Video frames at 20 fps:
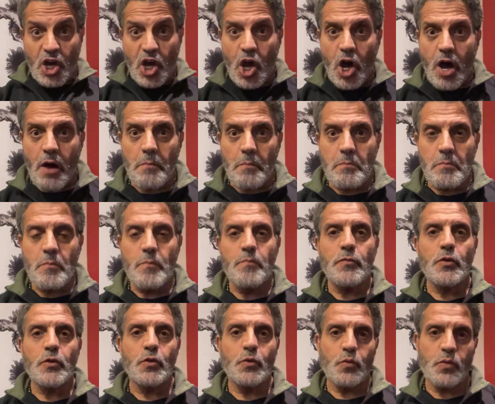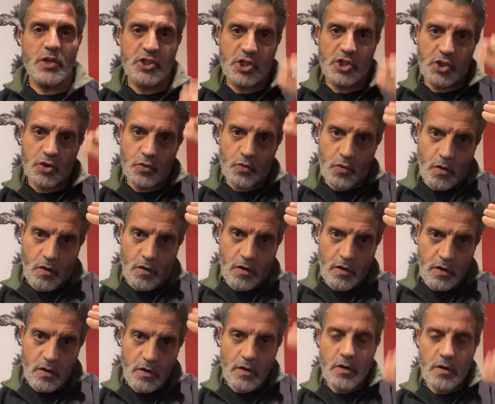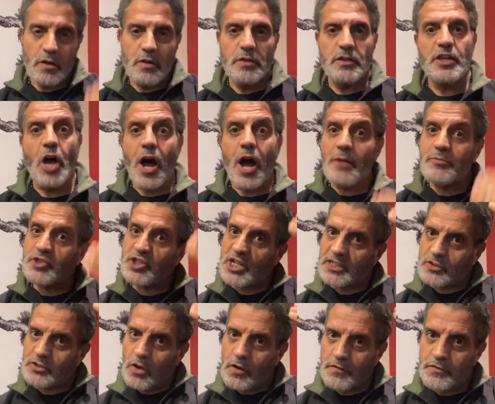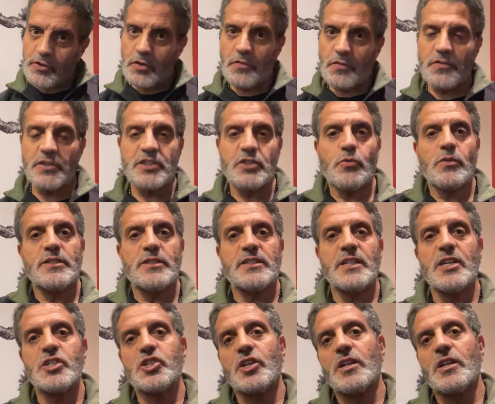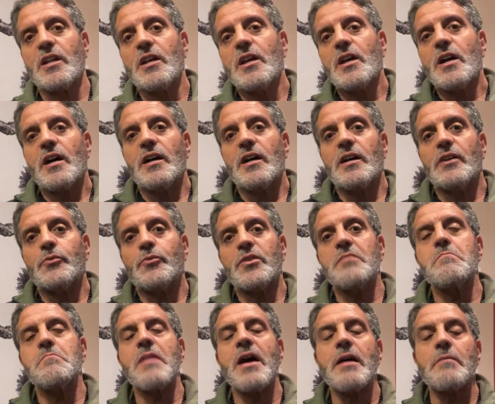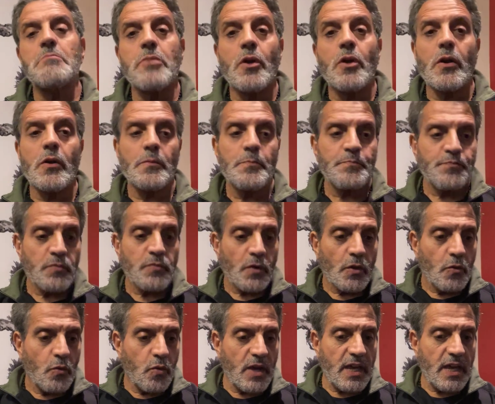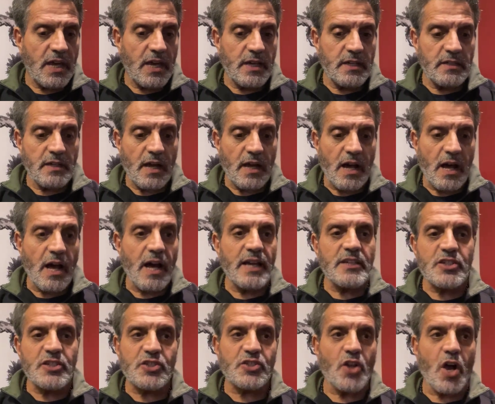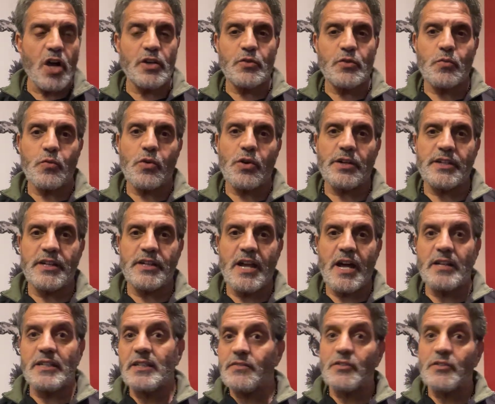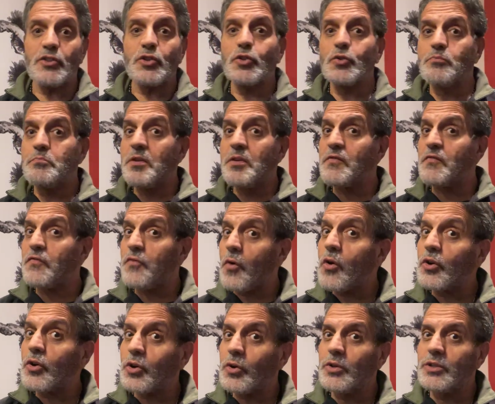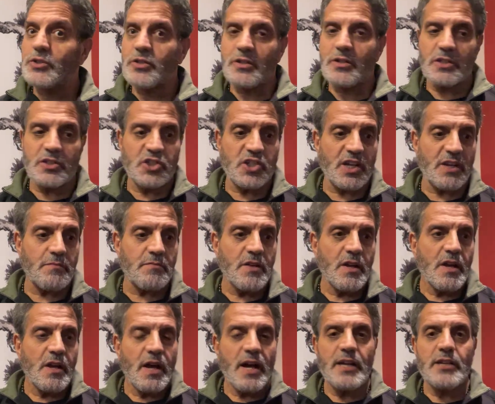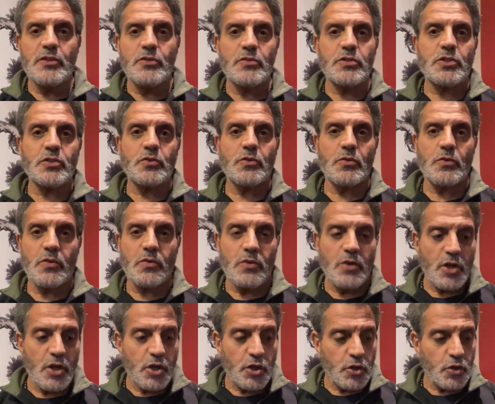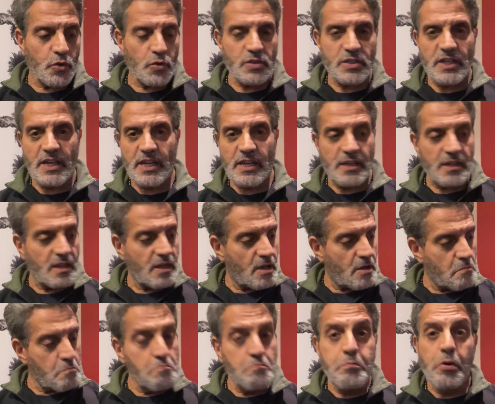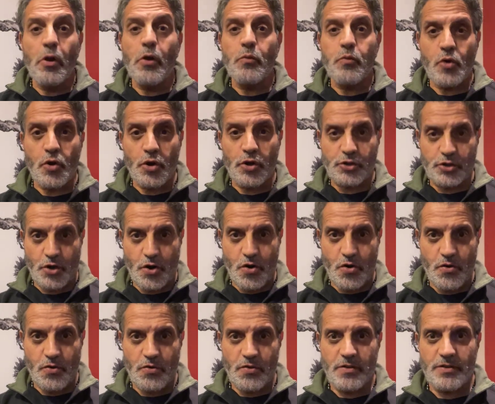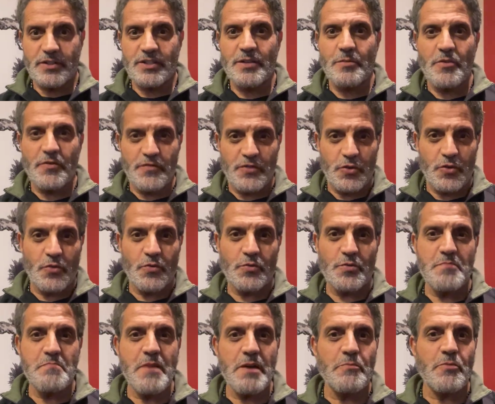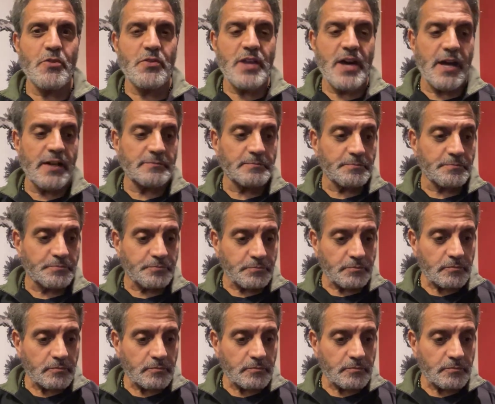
from which you are the object of your visualization. Uh, remember when I started working out, even before going to the gym, I used to use a Bullworker. Some of you remember that.